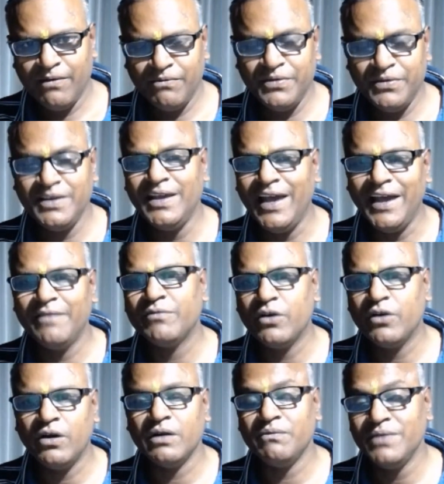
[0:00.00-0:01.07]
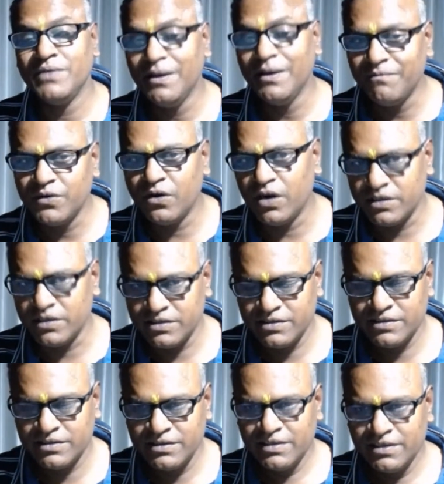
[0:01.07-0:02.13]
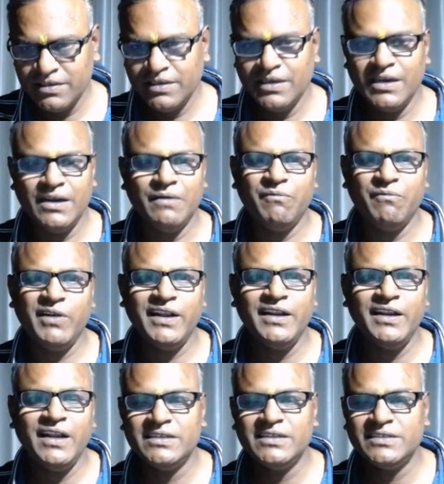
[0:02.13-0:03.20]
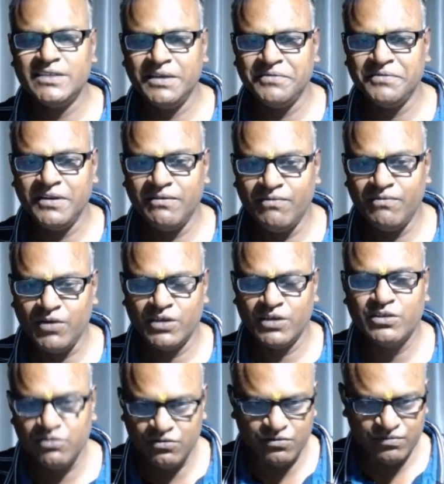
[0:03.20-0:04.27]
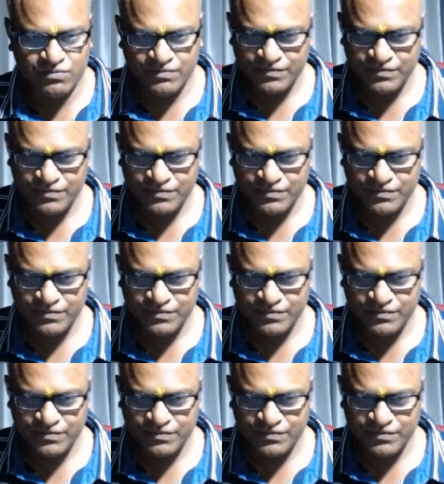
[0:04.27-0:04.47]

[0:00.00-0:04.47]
We have got a very nice table for two.